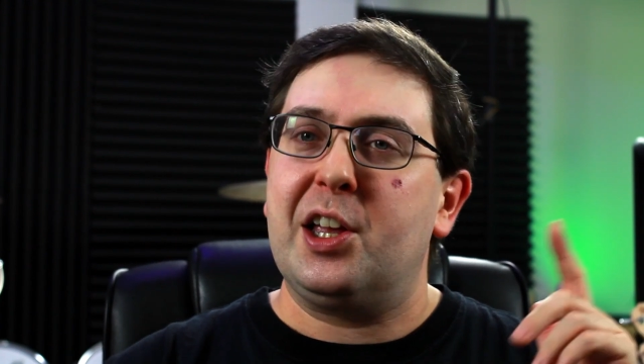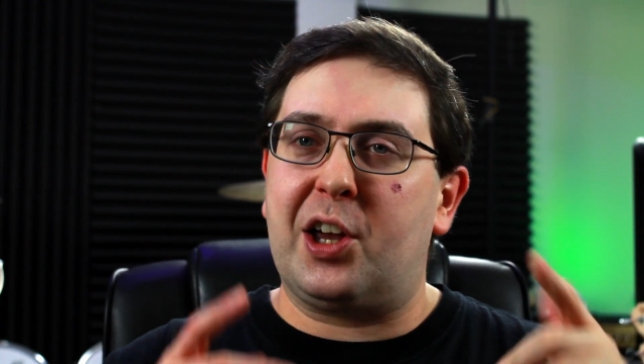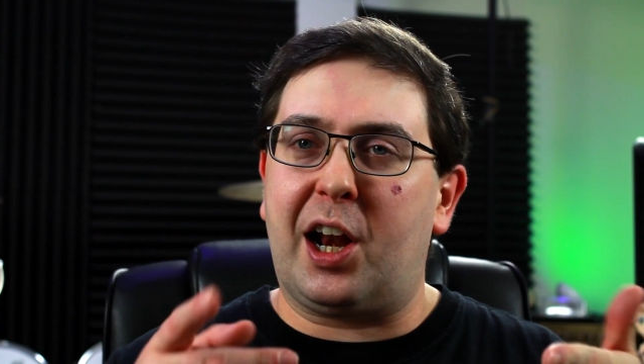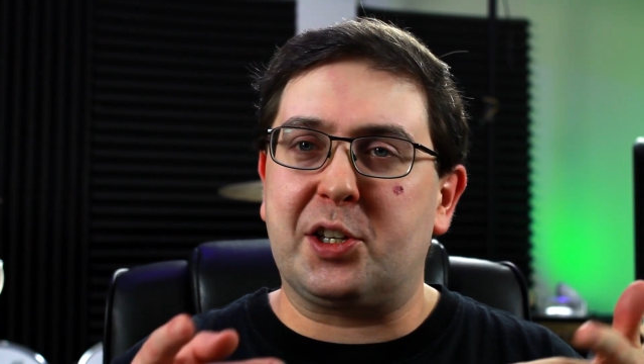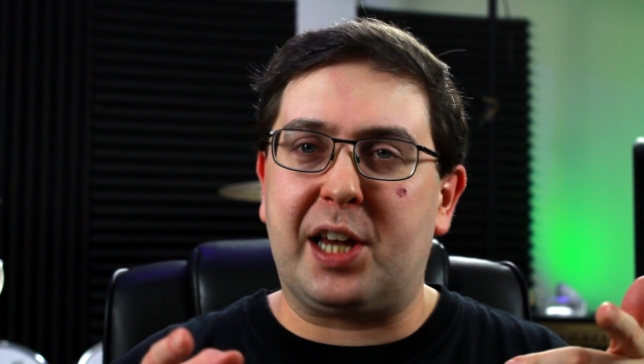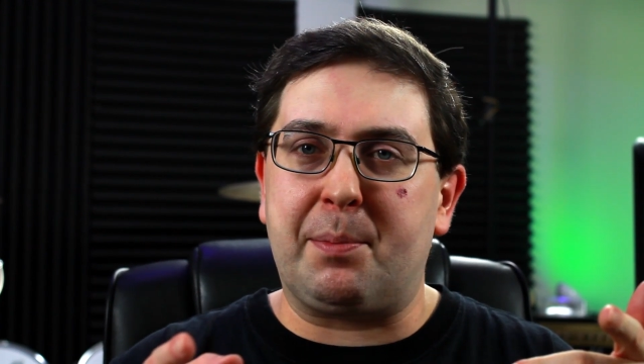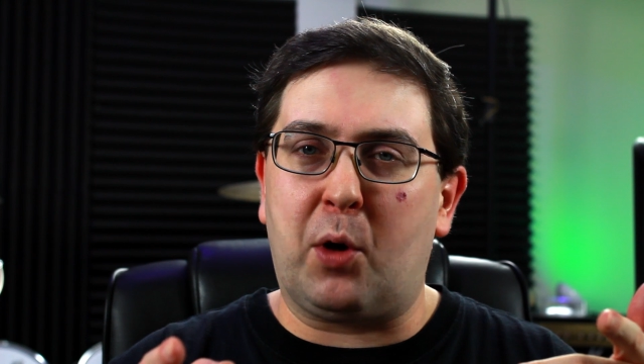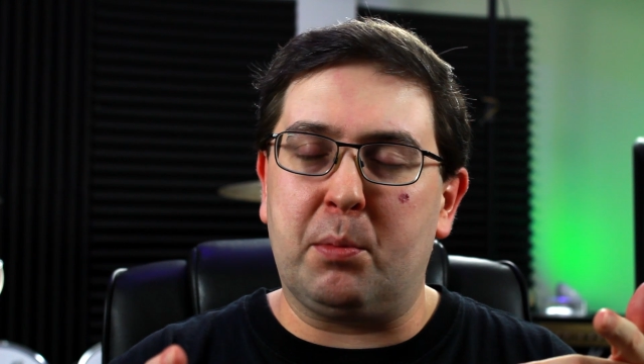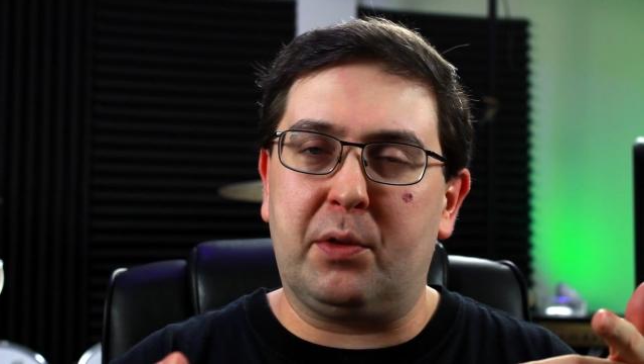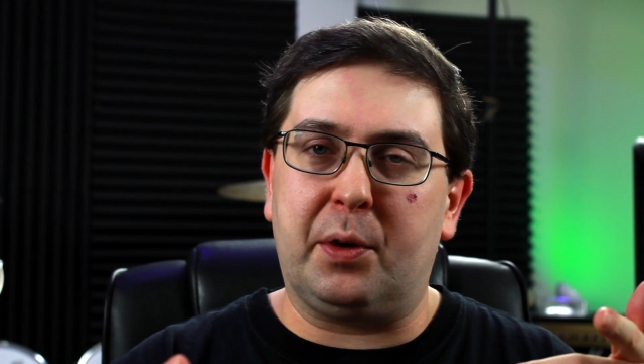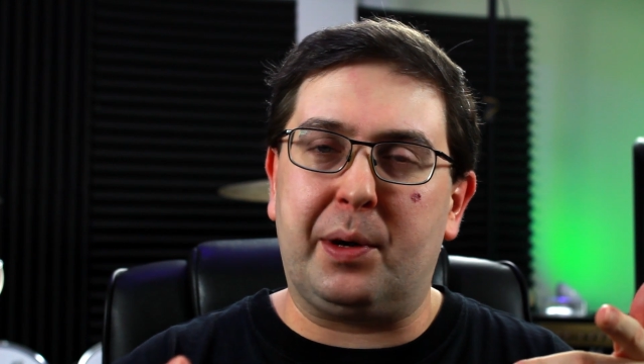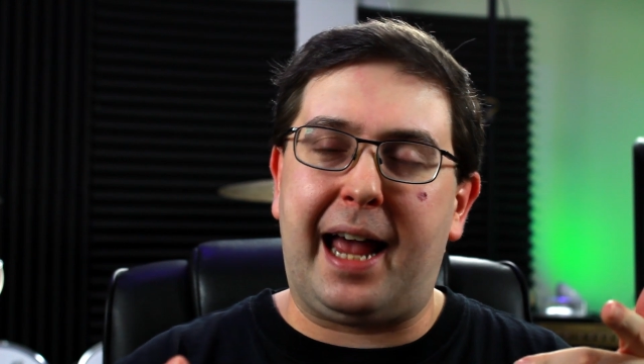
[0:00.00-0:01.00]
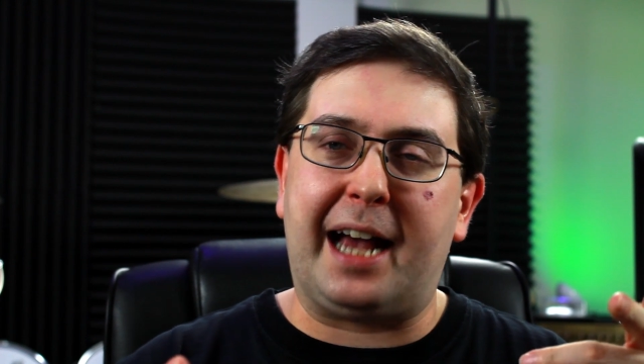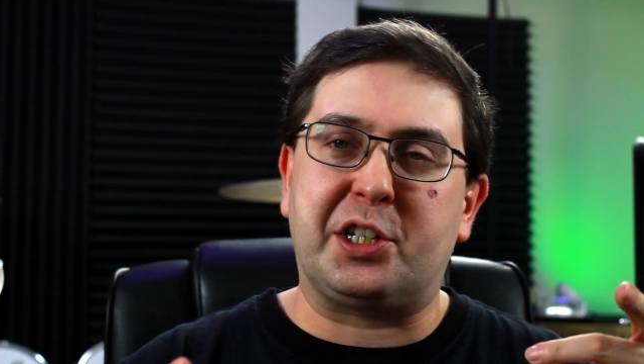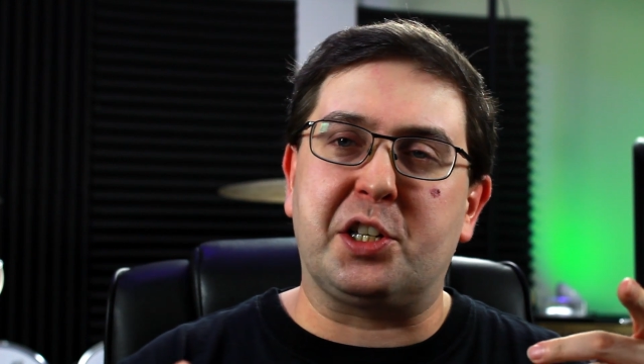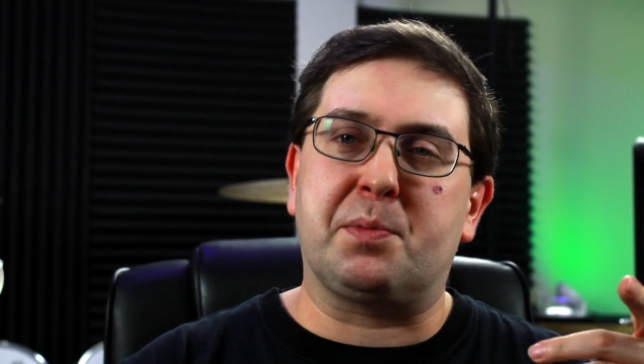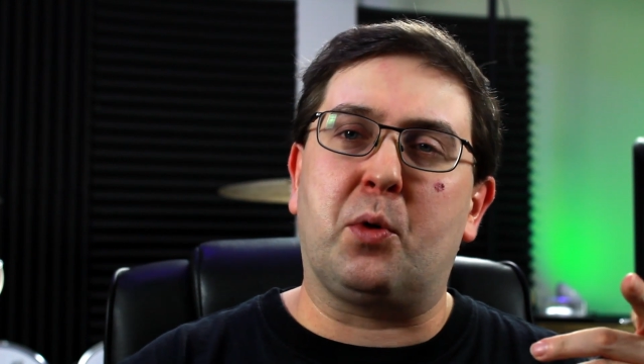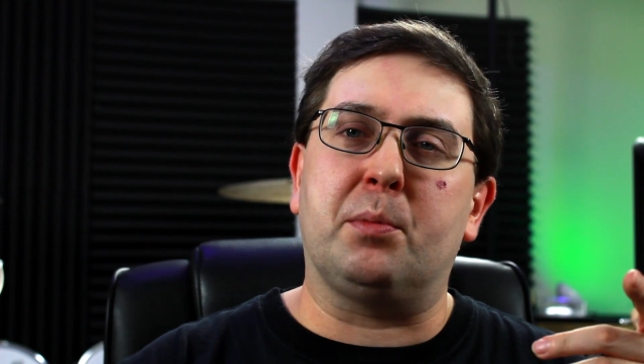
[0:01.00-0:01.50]
You can also get more movie
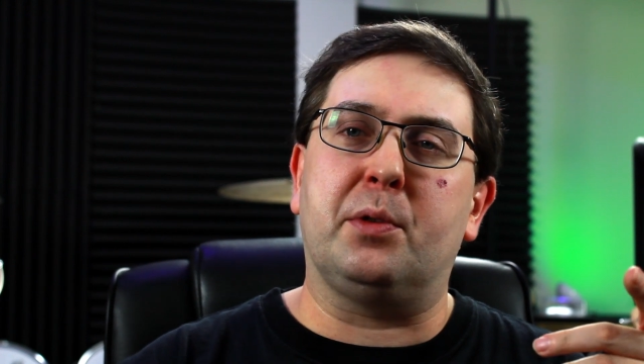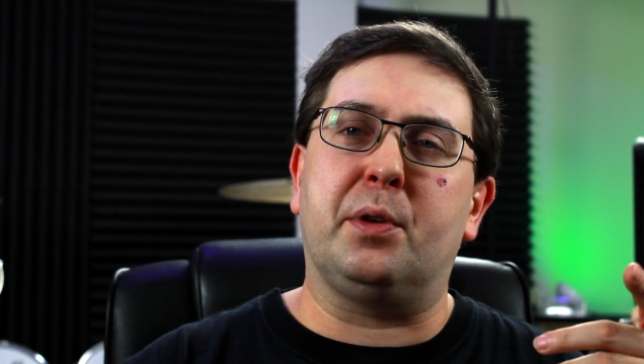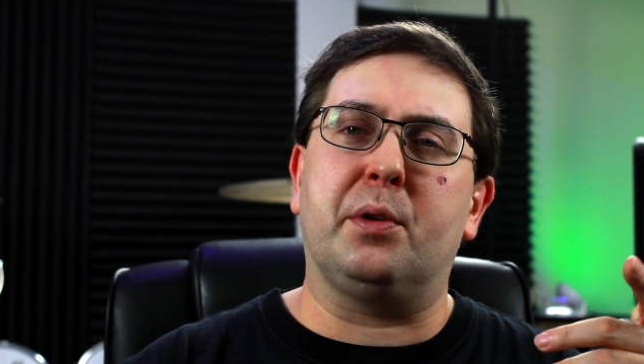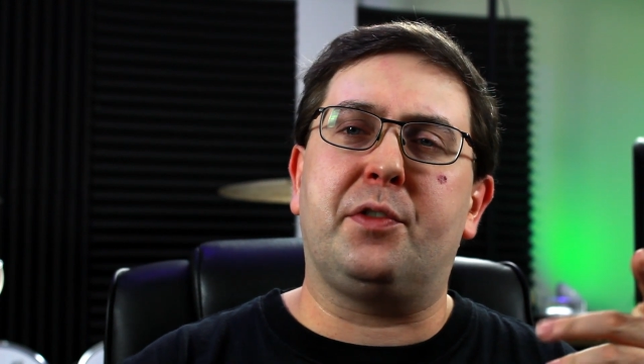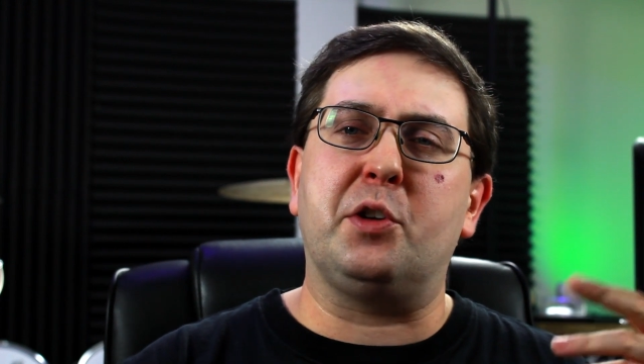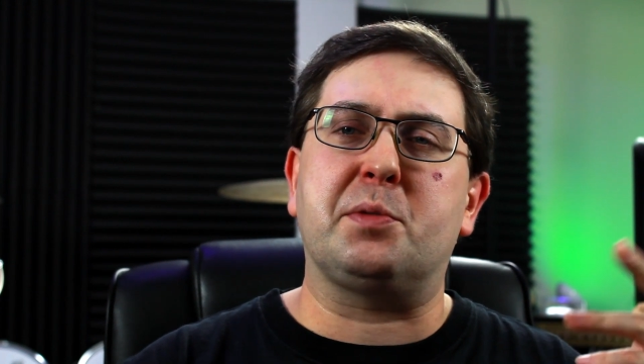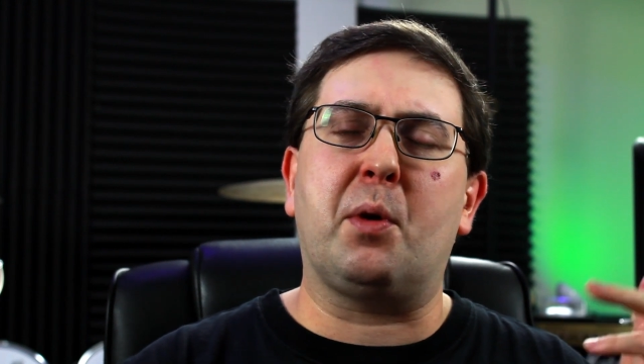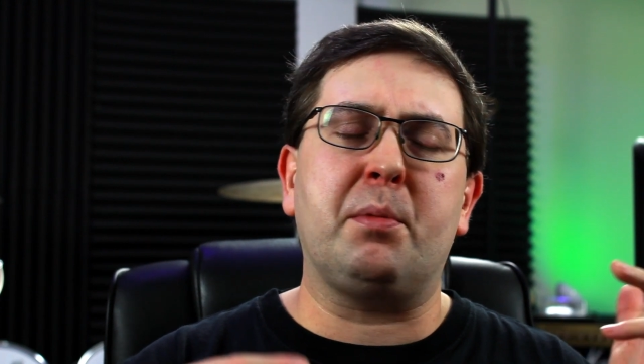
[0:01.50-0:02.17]
reactions, more movie reviews,